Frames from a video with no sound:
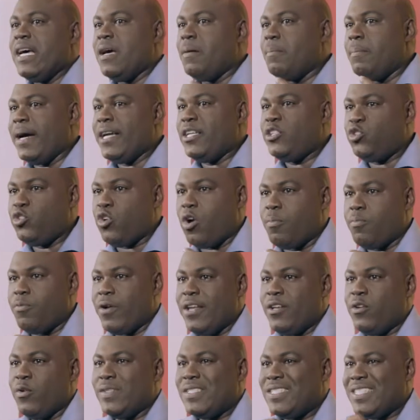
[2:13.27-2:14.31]
And my job
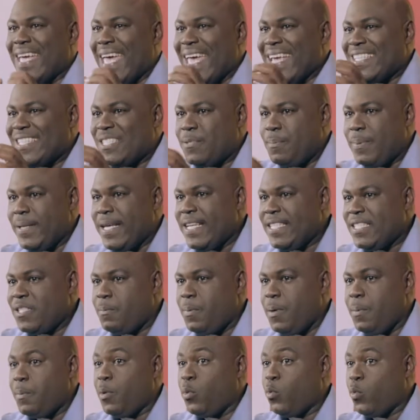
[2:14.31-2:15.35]
right now is to explain to
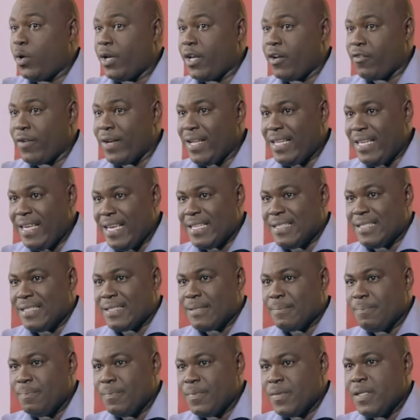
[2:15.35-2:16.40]
people what it really
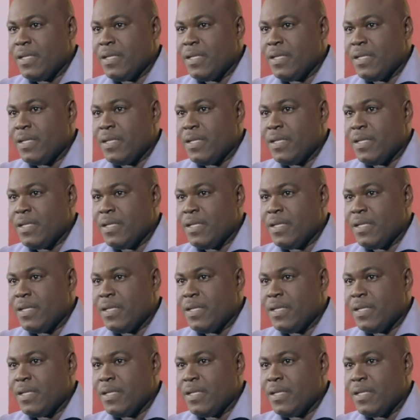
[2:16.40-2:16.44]
is.